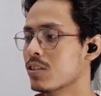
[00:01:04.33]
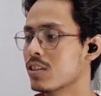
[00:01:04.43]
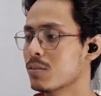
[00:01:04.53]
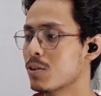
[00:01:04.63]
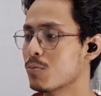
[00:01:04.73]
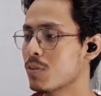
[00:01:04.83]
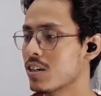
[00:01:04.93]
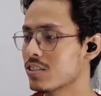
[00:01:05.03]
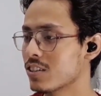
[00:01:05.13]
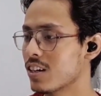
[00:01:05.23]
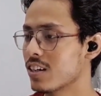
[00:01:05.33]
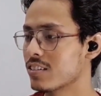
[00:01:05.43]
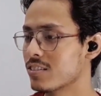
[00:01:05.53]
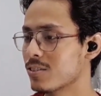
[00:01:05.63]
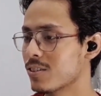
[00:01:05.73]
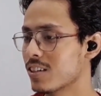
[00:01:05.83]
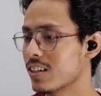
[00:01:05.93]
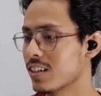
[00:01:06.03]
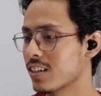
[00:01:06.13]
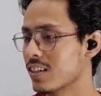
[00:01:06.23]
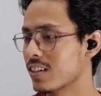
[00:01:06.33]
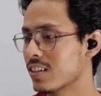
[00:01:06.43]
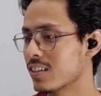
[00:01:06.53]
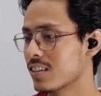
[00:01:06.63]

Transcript: So it's about martial arts, okay.